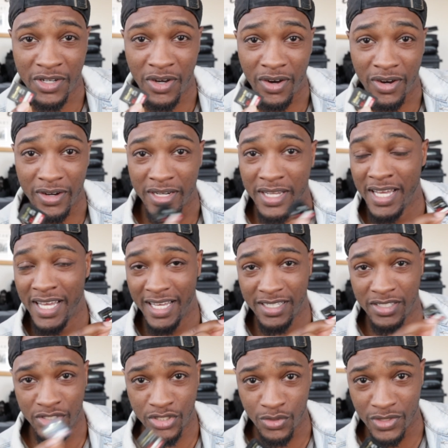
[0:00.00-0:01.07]
card
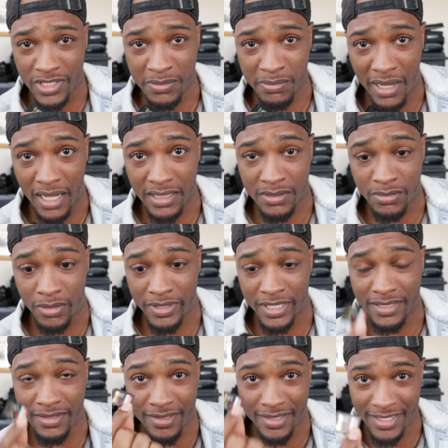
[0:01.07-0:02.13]
as soon as possible,
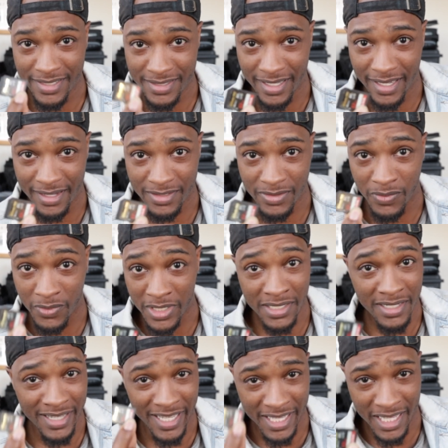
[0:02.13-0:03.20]
because these things,
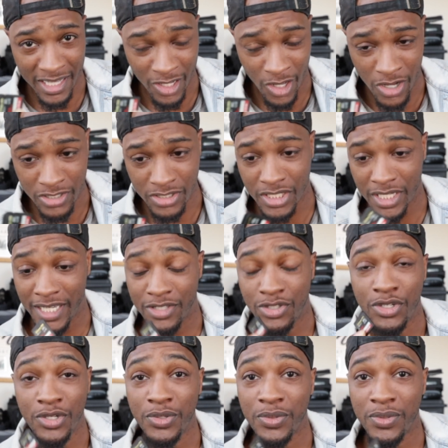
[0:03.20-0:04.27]
one, they get lost, and
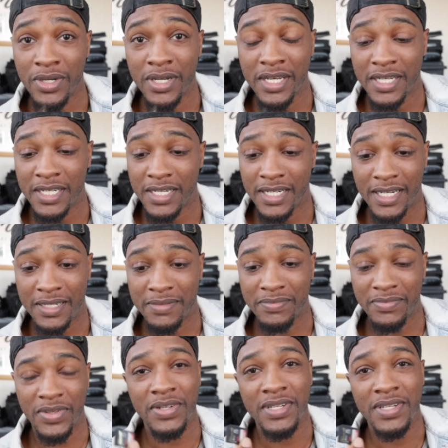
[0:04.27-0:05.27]
two, they're